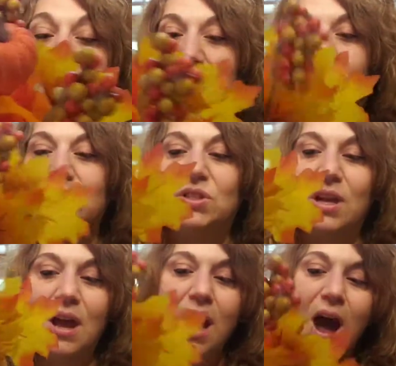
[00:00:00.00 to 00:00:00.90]

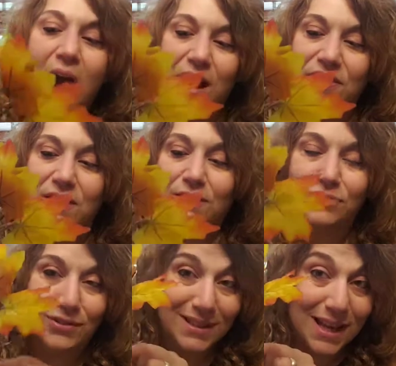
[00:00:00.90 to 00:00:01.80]
leaves. I think
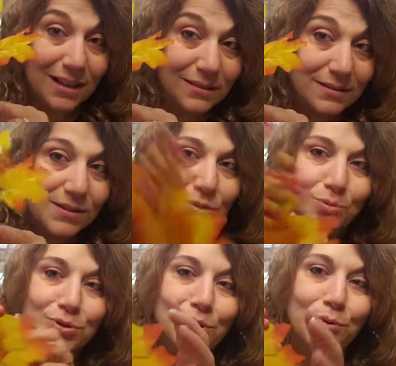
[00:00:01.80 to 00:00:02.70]
for a dollar, this
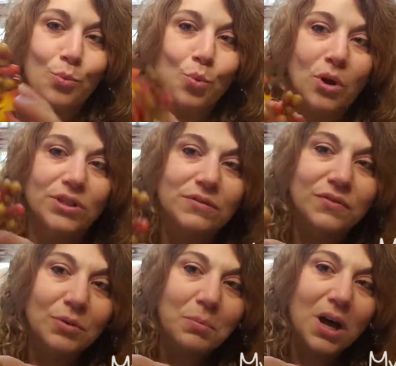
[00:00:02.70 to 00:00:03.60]
was a
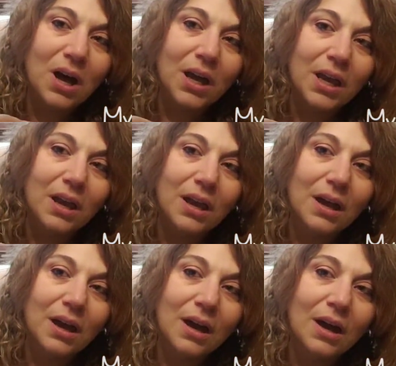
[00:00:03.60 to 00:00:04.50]
wonderful buy.
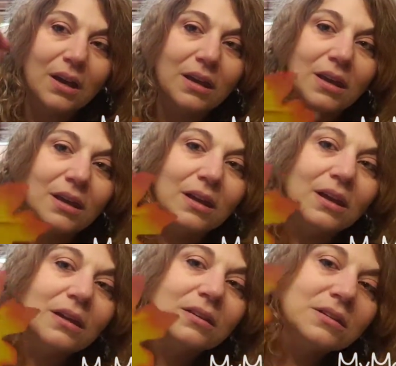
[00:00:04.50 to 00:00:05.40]

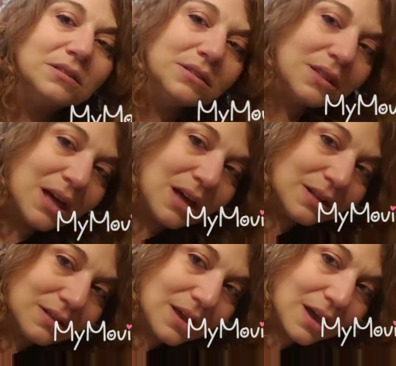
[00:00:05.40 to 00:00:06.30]
Can you see
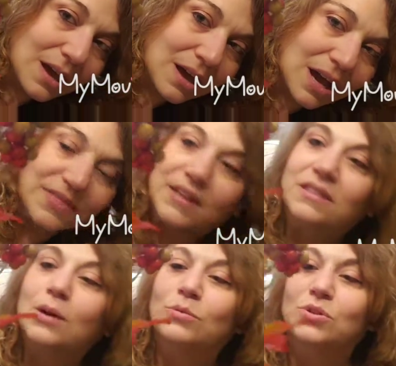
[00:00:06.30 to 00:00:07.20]
that? Yeah, I
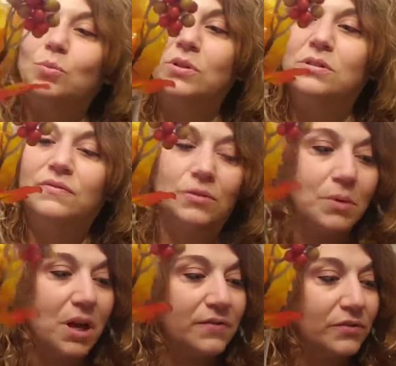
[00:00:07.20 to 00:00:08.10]
think that was a wonderful
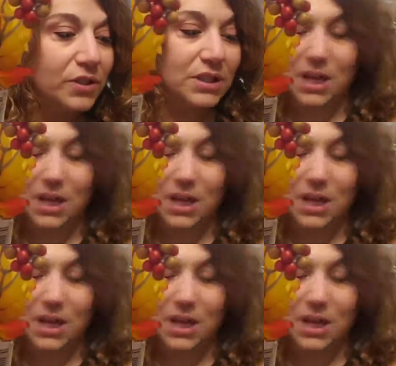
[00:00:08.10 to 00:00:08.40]
buy for